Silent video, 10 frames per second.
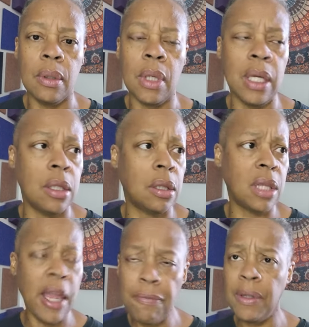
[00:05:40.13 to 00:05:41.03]
And
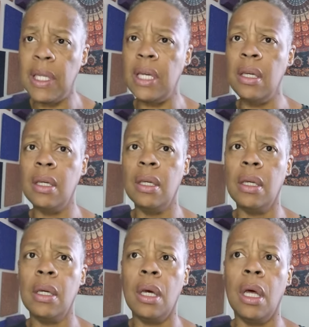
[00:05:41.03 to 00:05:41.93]
thankfully,
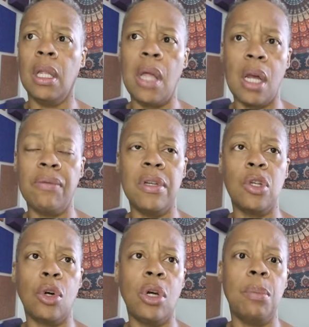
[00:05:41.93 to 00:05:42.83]
a lot of us
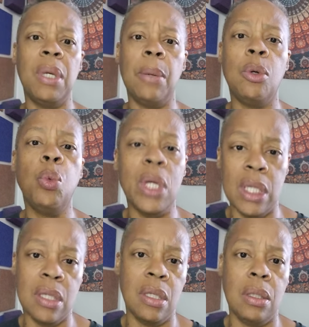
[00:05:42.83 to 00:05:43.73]
are going to be able to
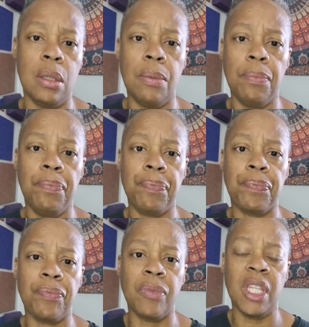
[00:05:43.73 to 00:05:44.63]
witness it.
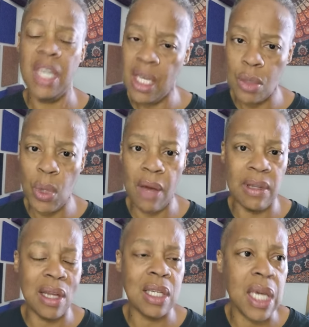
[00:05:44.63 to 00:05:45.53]
Yes, we have a
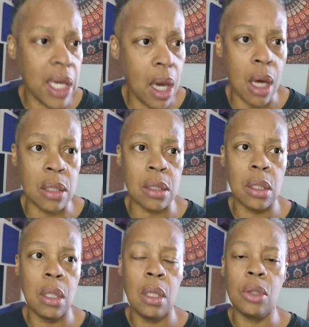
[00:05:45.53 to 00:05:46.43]
lot of chaos
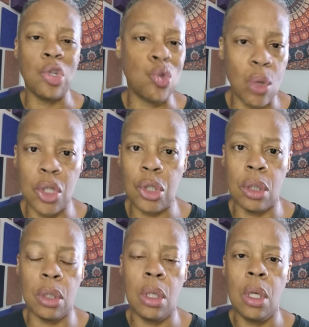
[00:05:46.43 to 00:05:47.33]

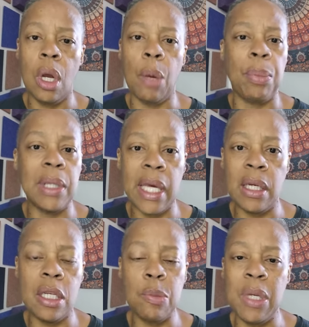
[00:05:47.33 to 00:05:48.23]
destruction. Our
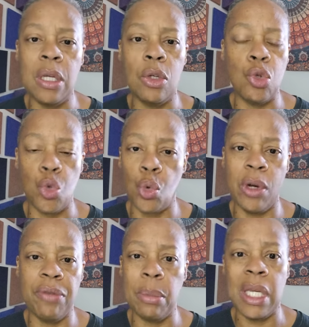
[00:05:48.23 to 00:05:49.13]
planet is being
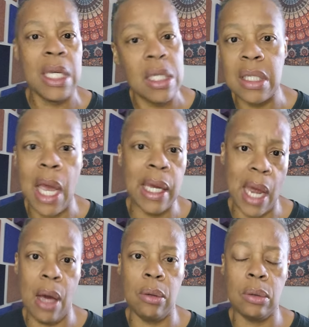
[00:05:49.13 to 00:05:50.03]
destroyed from the inside
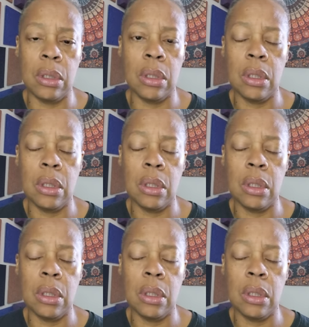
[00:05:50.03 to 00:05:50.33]
out.